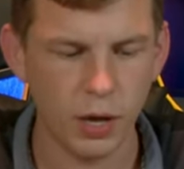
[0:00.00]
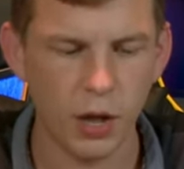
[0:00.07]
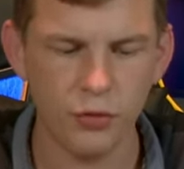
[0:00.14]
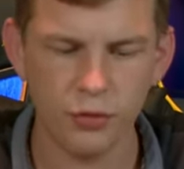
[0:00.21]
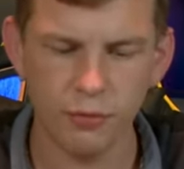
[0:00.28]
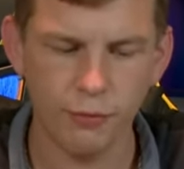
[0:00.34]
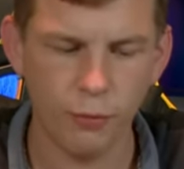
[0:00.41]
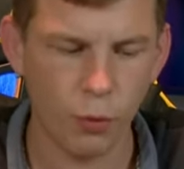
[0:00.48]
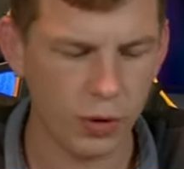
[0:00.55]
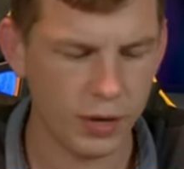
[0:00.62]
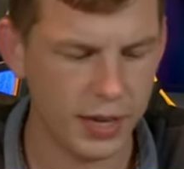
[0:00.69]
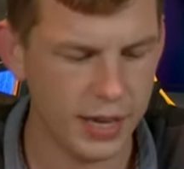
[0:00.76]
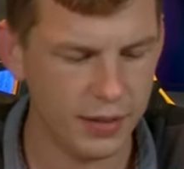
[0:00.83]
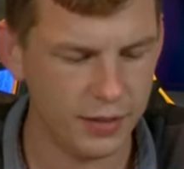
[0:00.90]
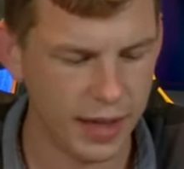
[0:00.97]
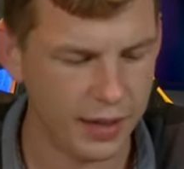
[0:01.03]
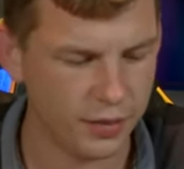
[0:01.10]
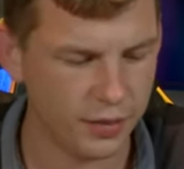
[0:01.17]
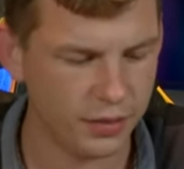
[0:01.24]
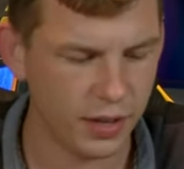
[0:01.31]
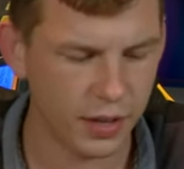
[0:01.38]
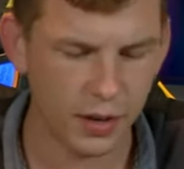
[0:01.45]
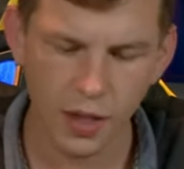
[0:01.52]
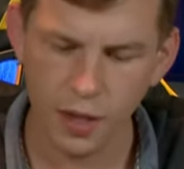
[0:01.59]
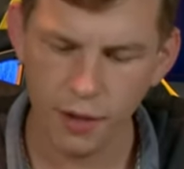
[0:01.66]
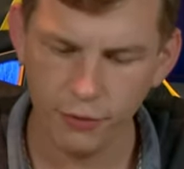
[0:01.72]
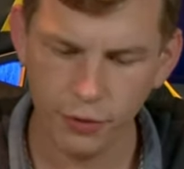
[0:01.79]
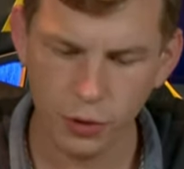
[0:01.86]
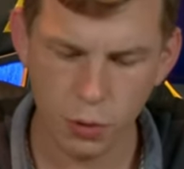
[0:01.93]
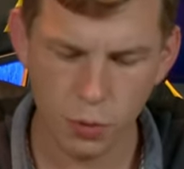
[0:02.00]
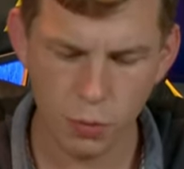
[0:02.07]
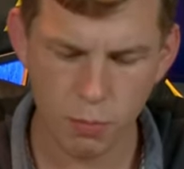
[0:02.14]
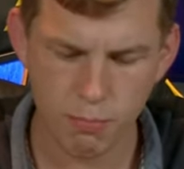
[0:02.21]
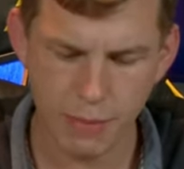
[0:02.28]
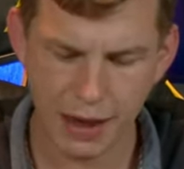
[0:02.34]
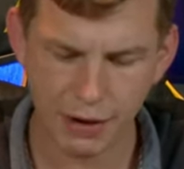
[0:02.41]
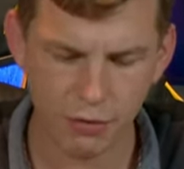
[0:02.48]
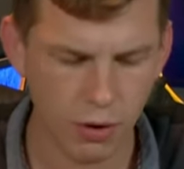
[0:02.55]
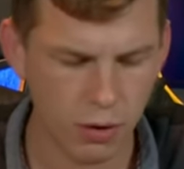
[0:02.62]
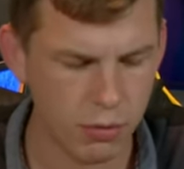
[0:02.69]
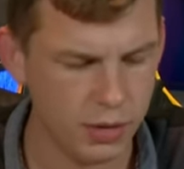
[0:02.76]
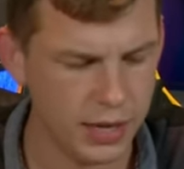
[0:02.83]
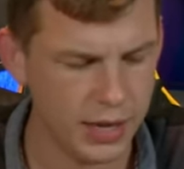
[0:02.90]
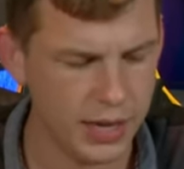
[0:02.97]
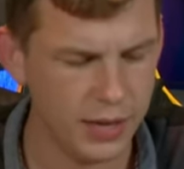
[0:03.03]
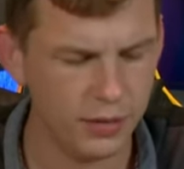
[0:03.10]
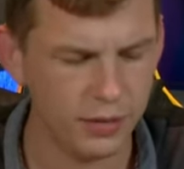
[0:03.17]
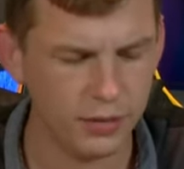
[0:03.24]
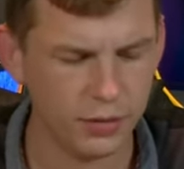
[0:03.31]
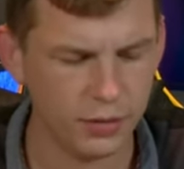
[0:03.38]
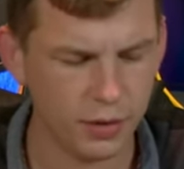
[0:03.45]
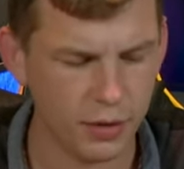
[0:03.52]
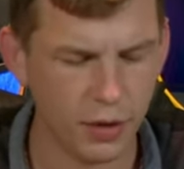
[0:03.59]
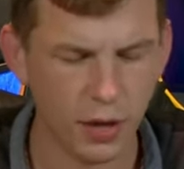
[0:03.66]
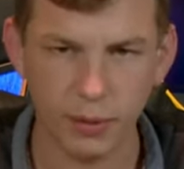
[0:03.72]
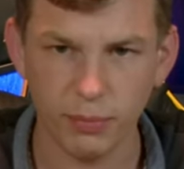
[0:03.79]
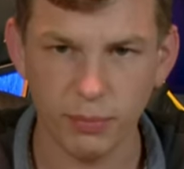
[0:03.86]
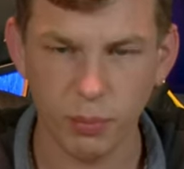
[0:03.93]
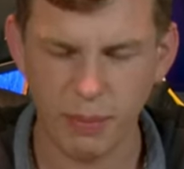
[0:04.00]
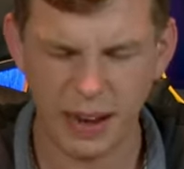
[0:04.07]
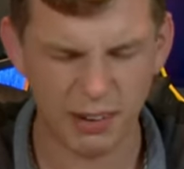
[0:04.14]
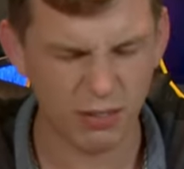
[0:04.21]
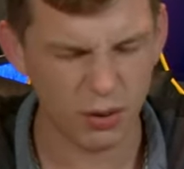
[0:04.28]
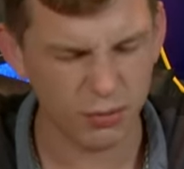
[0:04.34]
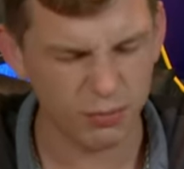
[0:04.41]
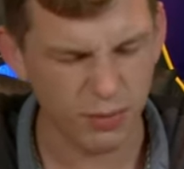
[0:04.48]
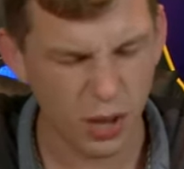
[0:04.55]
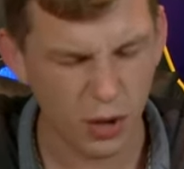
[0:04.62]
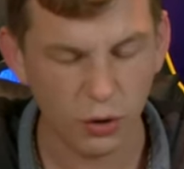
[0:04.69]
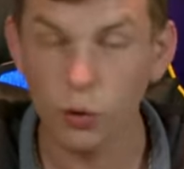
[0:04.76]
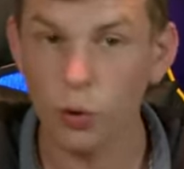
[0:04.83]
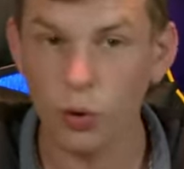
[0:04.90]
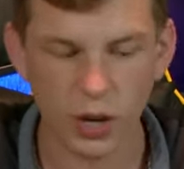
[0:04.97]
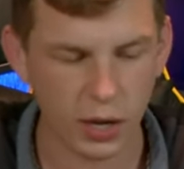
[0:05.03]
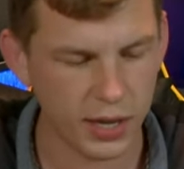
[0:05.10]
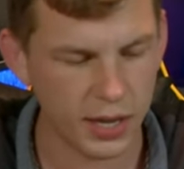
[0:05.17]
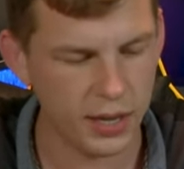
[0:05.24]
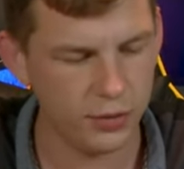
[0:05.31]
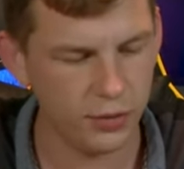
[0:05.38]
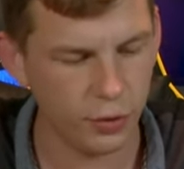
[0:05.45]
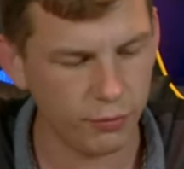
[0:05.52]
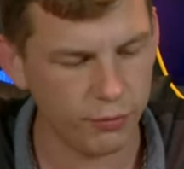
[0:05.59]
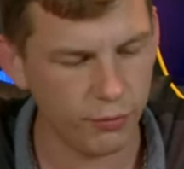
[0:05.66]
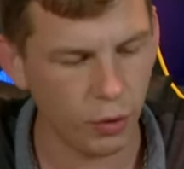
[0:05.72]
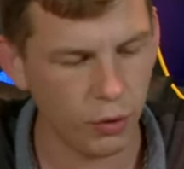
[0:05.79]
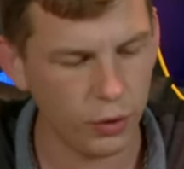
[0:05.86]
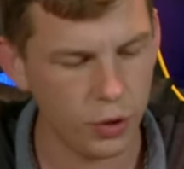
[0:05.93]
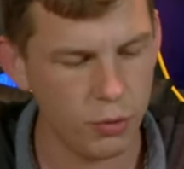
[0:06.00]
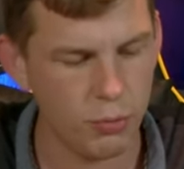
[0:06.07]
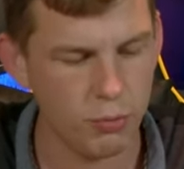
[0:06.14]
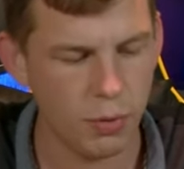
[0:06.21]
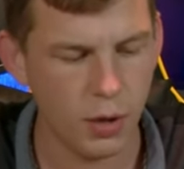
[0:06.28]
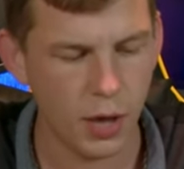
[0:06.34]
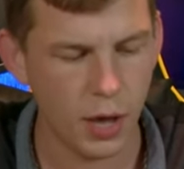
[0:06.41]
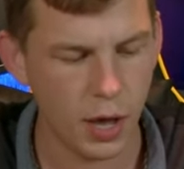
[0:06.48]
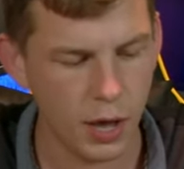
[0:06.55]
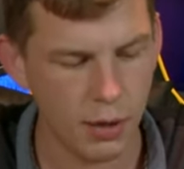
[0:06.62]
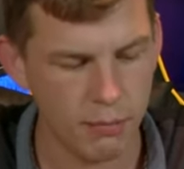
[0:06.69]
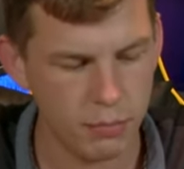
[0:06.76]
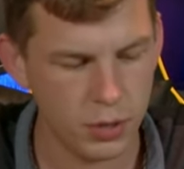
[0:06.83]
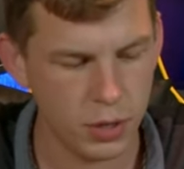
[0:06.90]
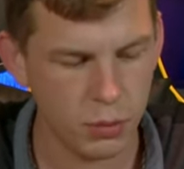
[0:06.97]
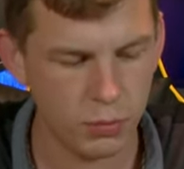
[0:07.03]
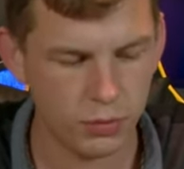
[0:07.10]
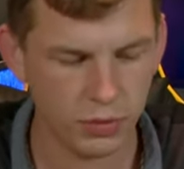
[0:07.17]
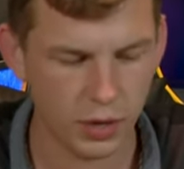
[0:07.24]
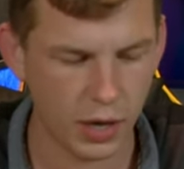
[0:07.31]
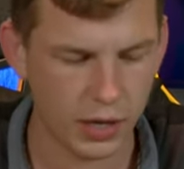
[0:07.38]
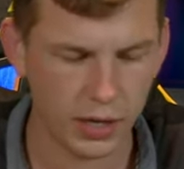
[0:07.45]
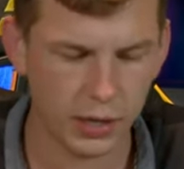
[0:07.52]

104 keys, as I said, few macro keys, not macros, shortcut keys. You've got volume, mute,